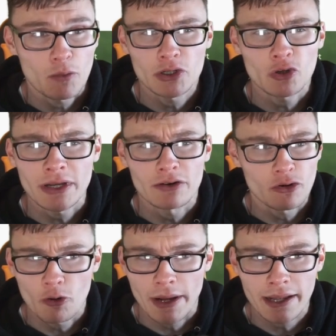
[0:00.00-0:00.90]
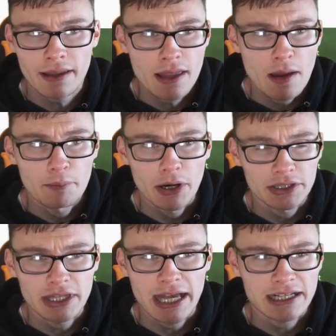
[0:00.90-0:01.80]
I wouldn't go near roaming,
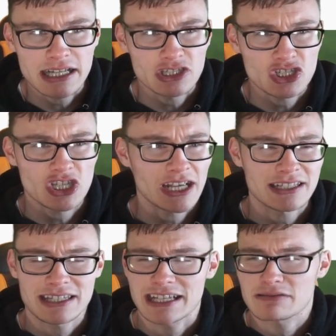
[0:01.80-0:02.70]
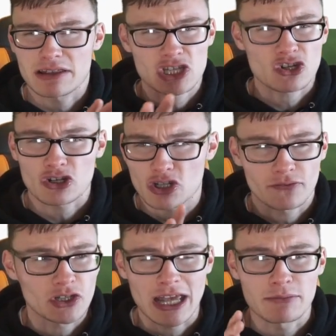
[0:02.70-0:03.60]
but because that just takes away the structure
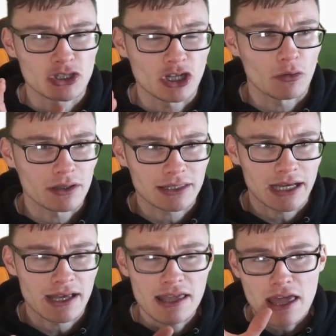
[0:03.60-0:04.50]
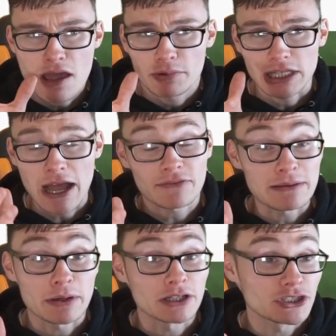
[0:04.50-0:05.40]
of your team. You do not want that. But
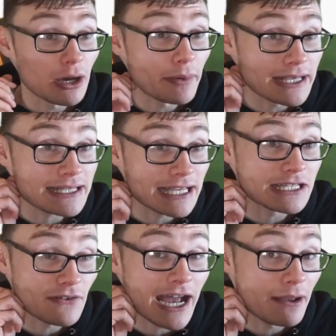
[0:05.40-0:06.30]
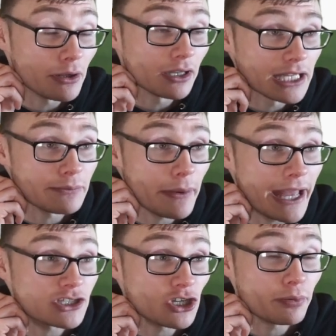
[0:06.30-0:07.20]
definitely build-up is viable. It
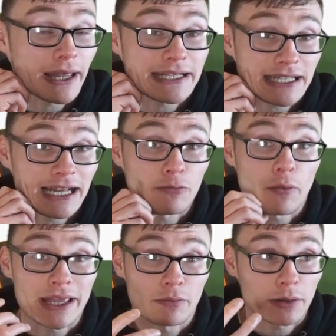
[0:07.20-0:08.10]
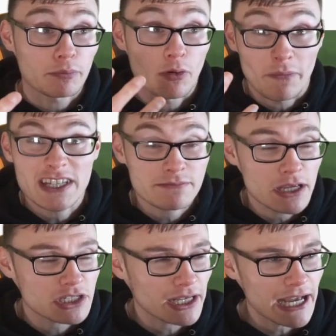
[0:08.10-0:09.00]
depends on your playstyle and what way you want to run this
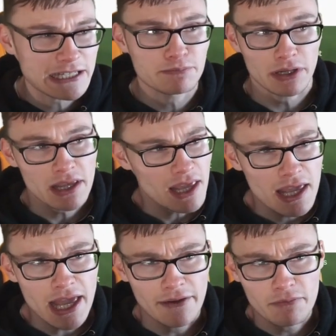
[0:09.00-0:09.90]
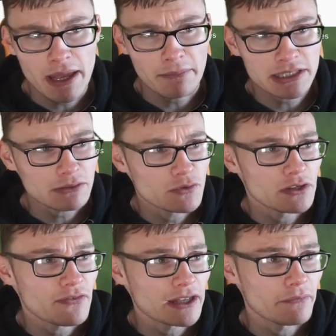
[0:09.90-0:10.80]
formation, I guess. But yeah, for me, I'm sticking with
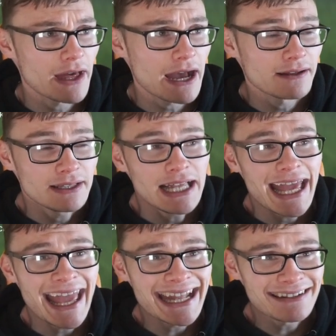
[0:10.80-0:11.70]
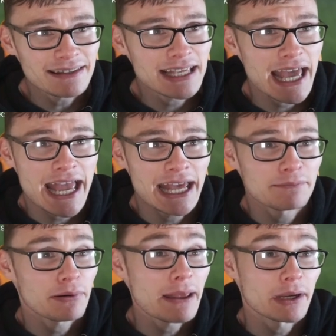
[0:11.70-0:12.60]
the defend on that. Into the
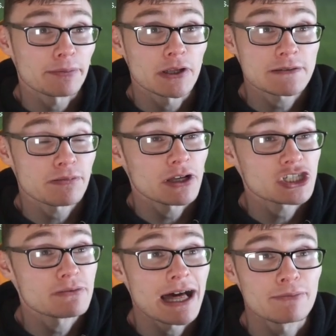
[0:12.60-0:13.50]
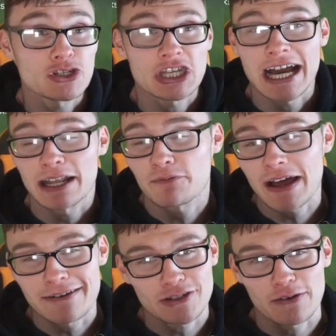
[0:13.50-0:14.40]
10, playmaker plus, Jamal Musiala,
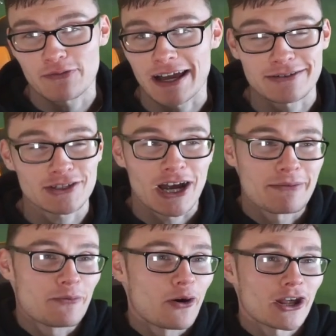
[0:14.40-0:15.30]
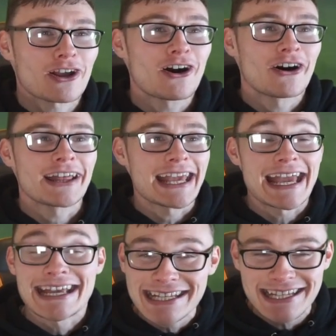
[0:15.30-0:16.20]
5-star, 5-star. I mean, what a card he
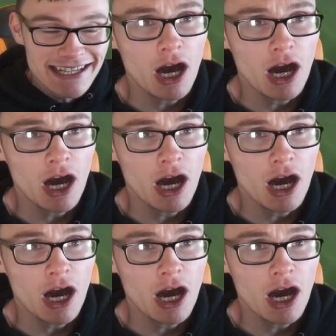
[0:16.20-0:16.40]
is.